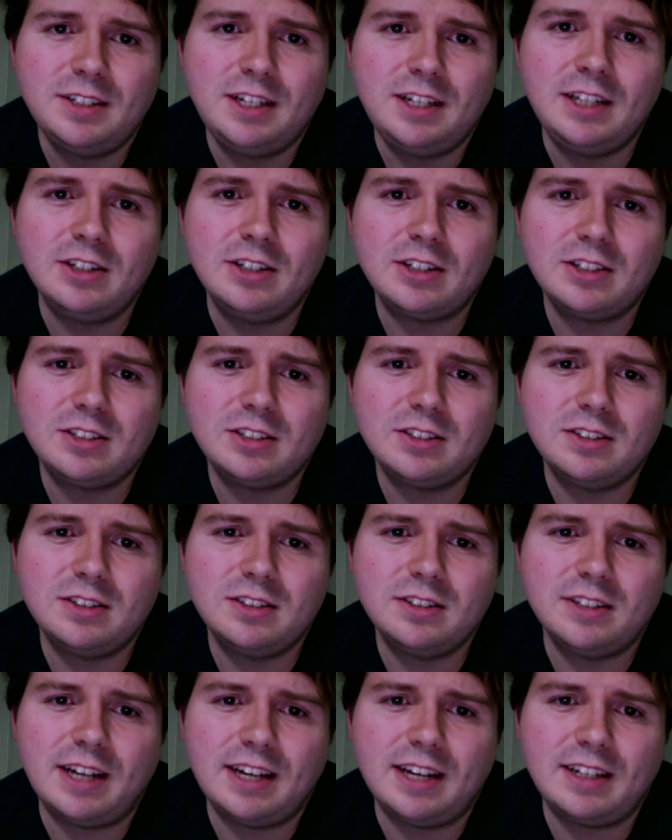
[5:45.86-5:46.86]
He looks
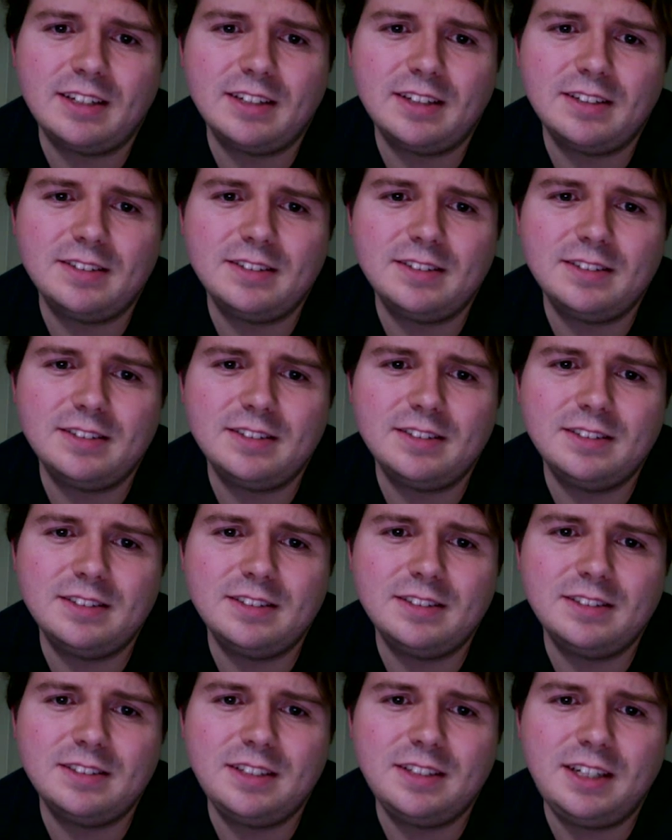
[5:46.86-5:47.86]
like
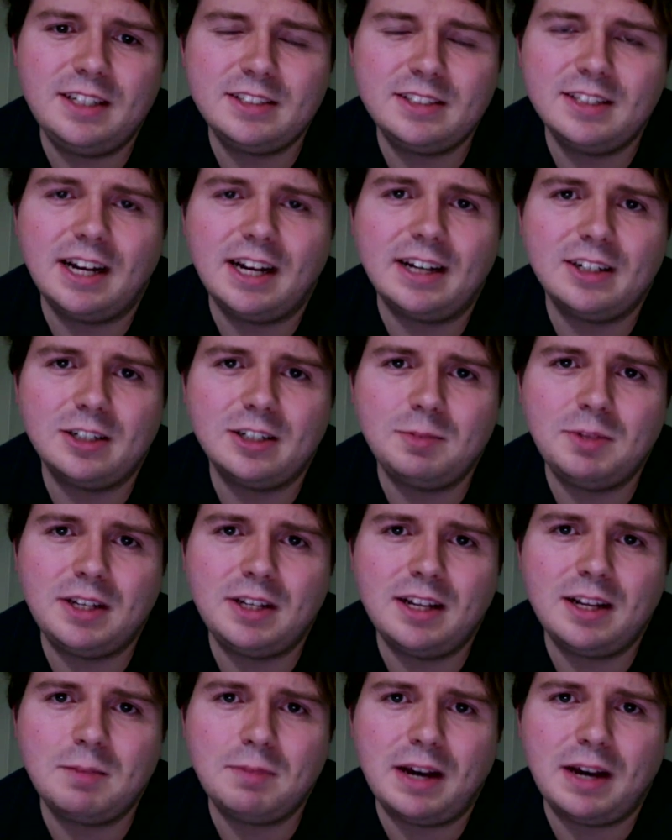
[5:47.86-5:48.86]
he's not going to be
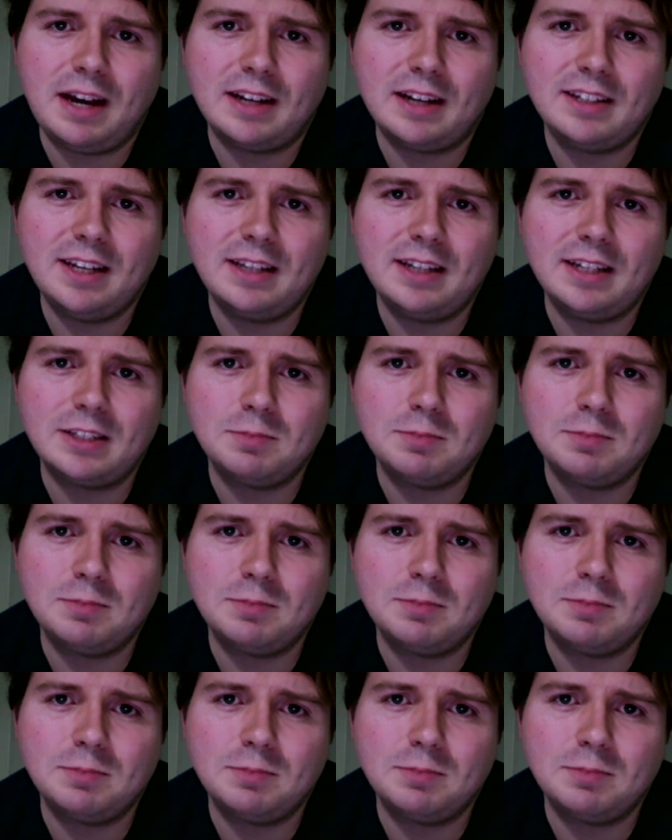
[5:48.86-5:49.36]
getting back in.